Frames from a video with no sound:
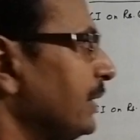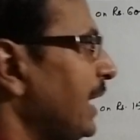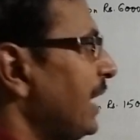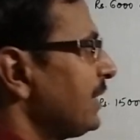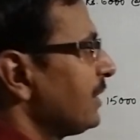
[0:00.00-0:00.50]

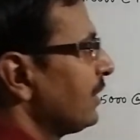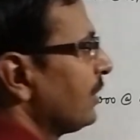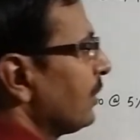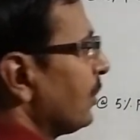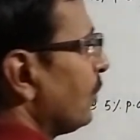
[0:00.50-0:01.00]
that
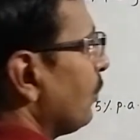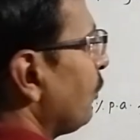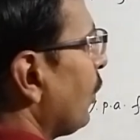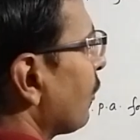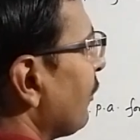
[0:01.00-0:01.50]

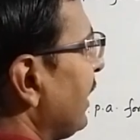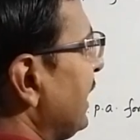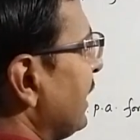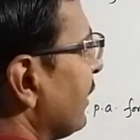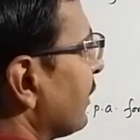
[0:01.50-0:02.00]
for
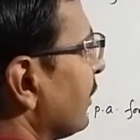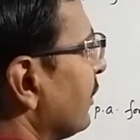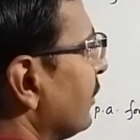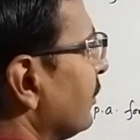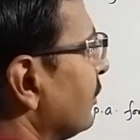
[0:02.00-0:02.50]
1 year,
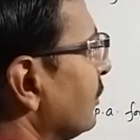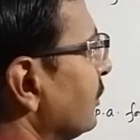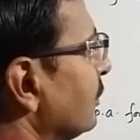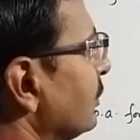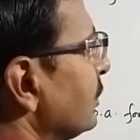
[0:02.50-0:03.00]

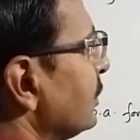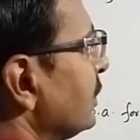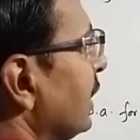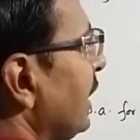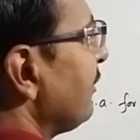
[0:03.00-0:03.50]

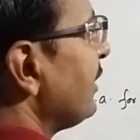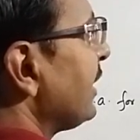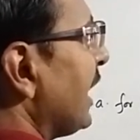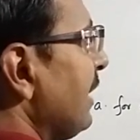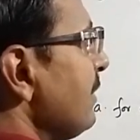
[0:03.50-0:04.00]
if
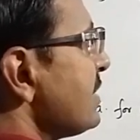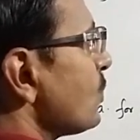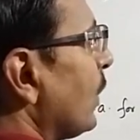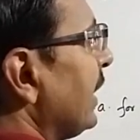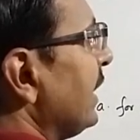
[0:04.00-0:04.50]
the time
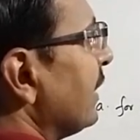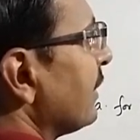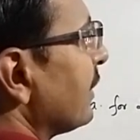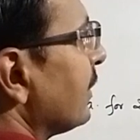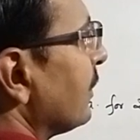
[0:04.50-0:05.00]
is 1
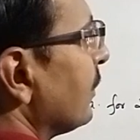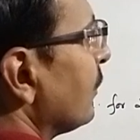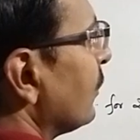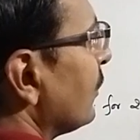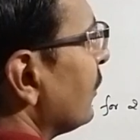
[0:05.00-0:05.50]
year,
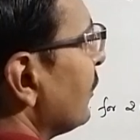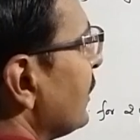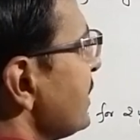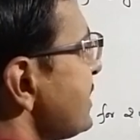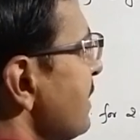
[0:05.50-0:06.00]

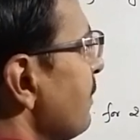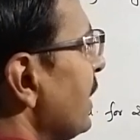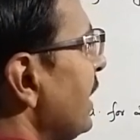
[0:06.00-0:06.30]
simple